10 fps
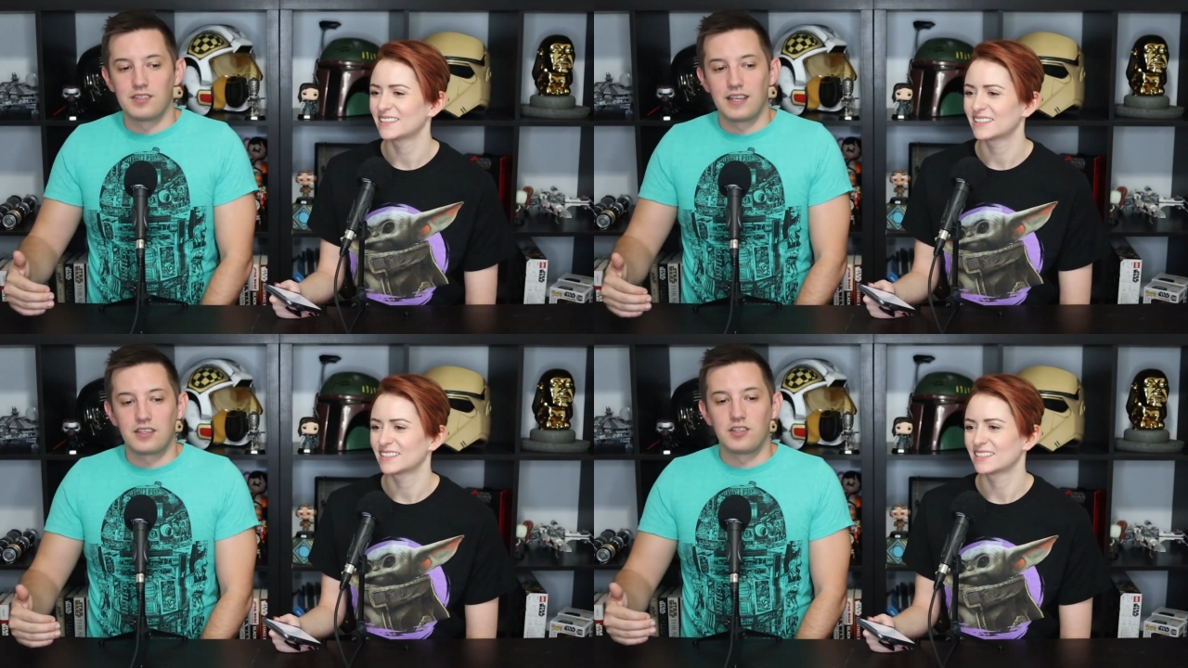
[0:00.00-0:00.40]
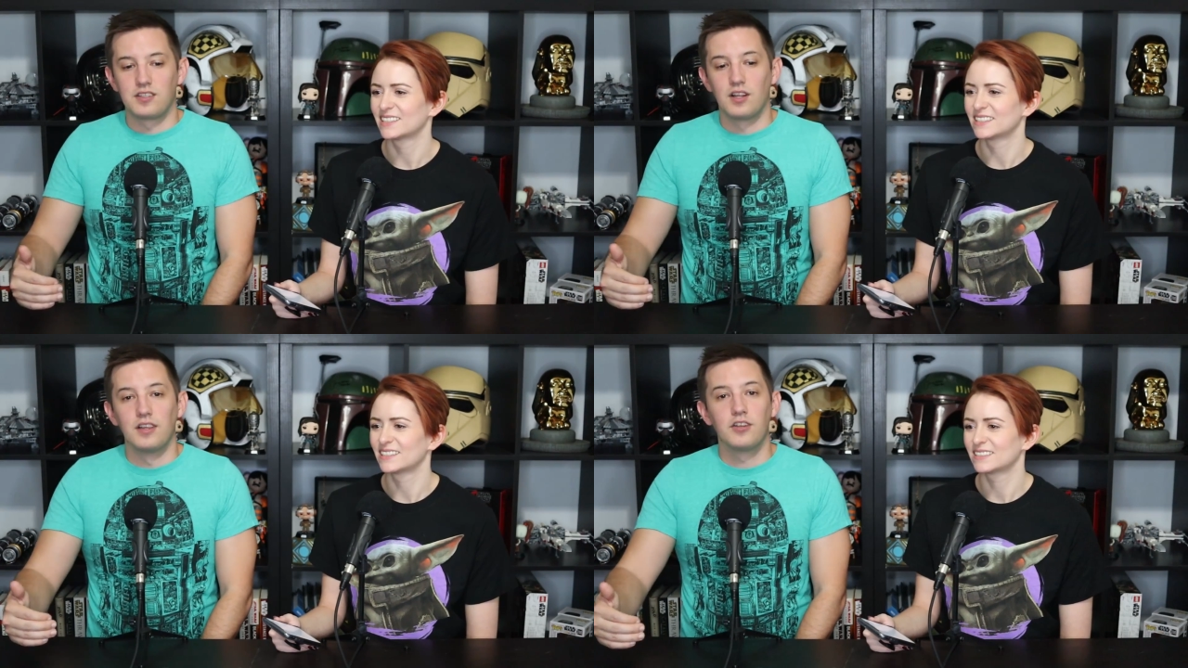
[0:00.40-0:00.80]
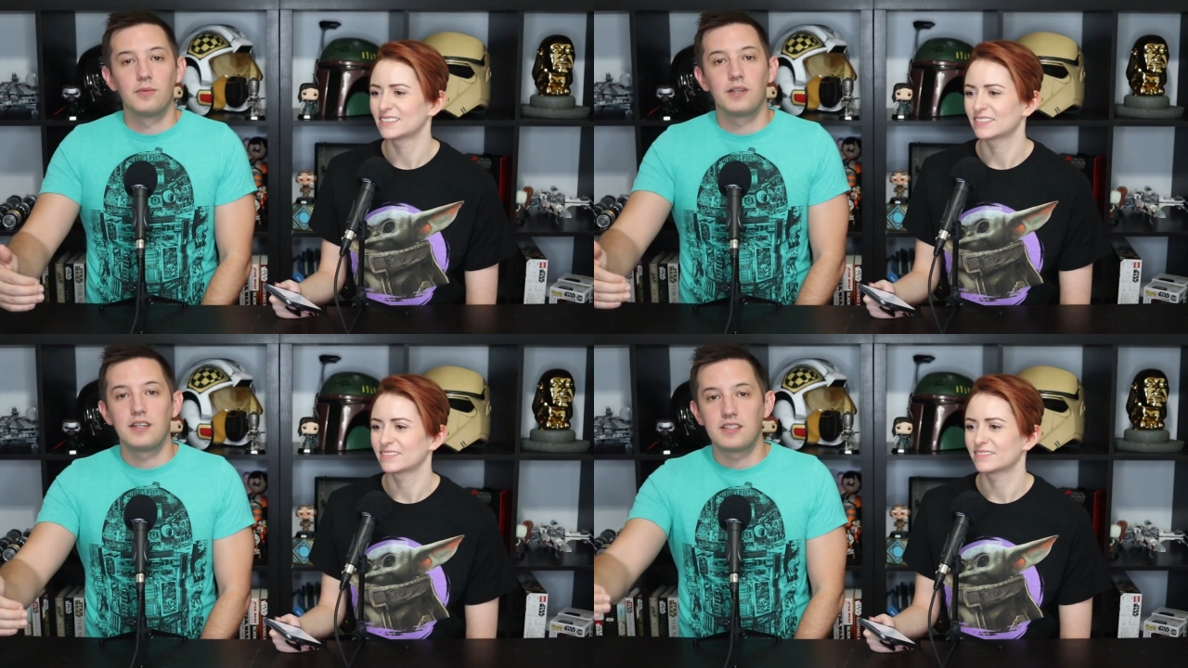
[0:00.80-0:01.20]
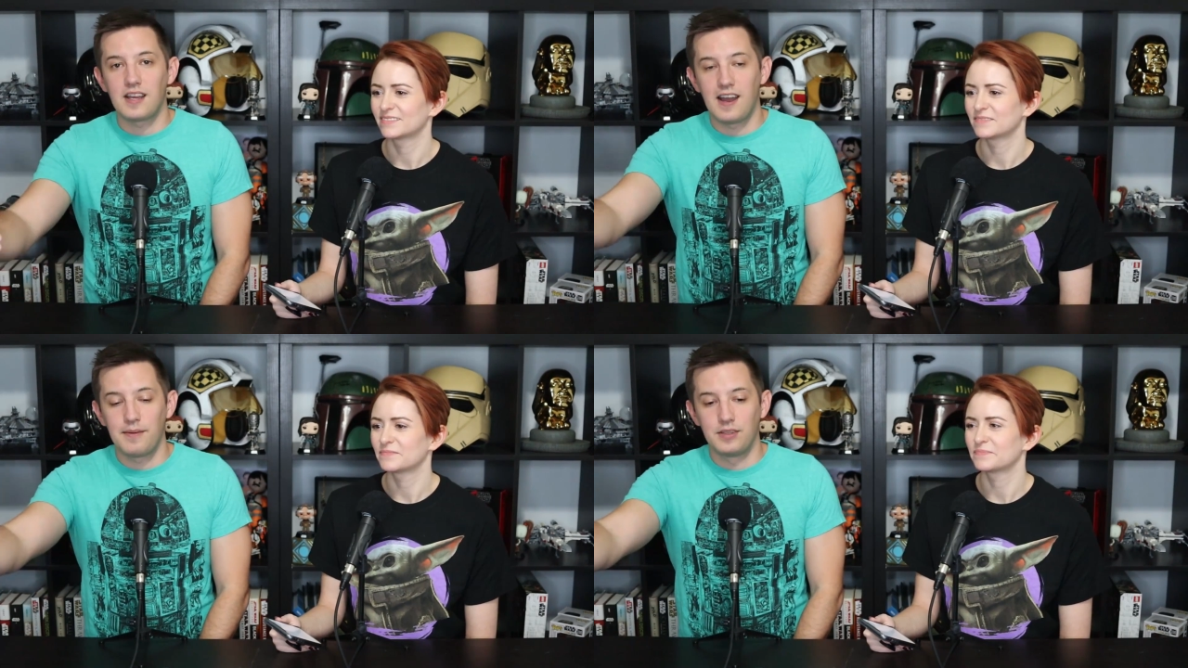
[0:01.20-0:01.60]
Speaker 1: is like just a little bit at a
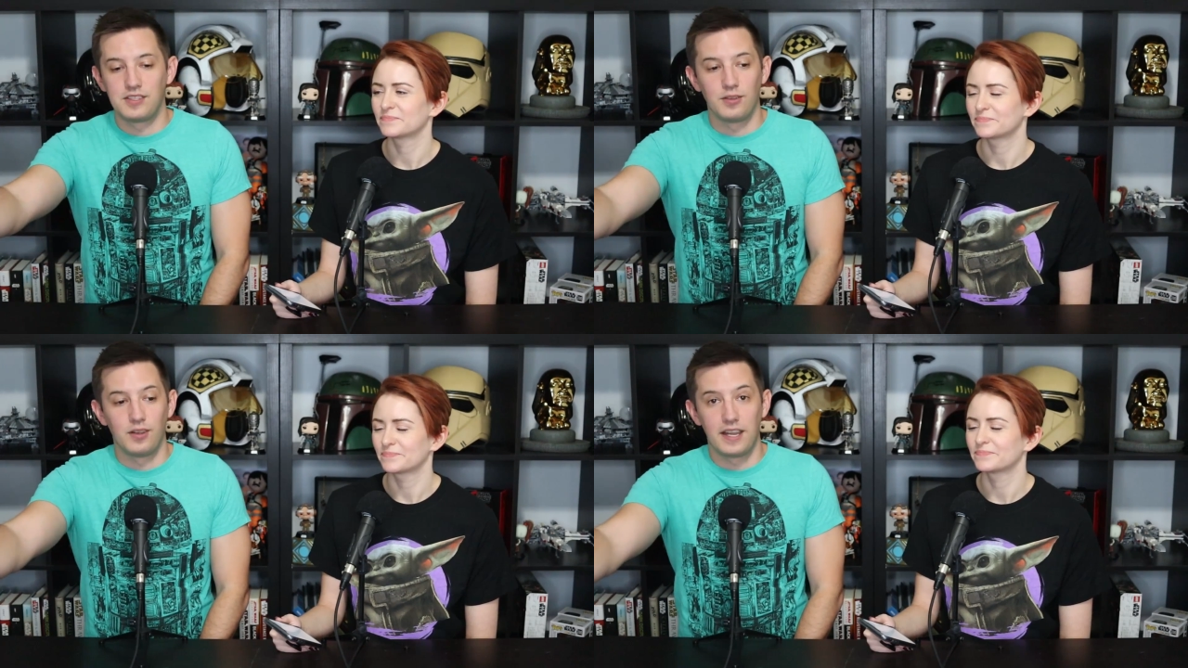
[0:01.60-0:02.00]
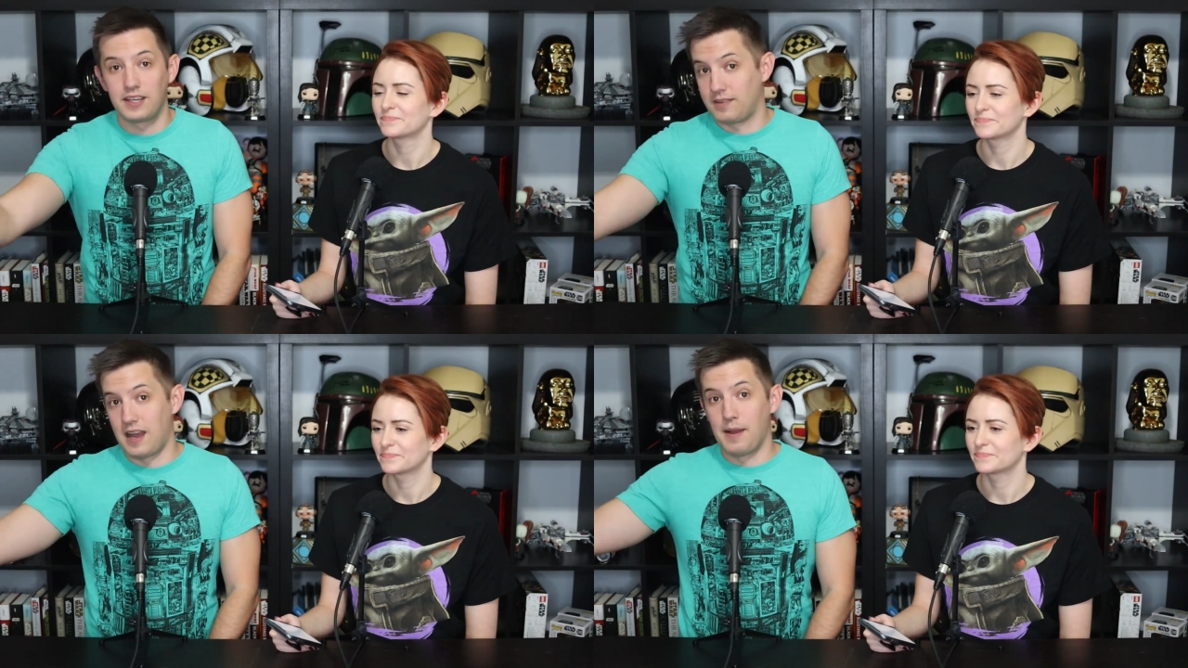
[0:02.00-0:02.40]
time until like,